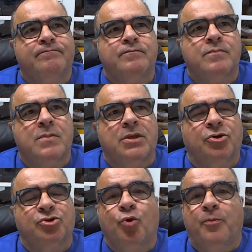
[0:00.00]

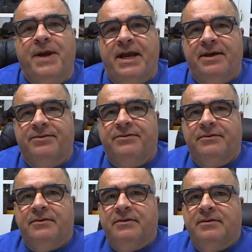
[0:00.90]
toolpath
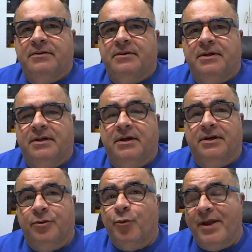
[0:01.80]
the
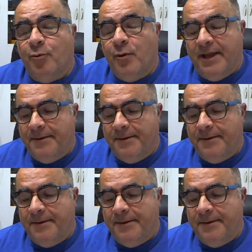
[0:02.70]
right way.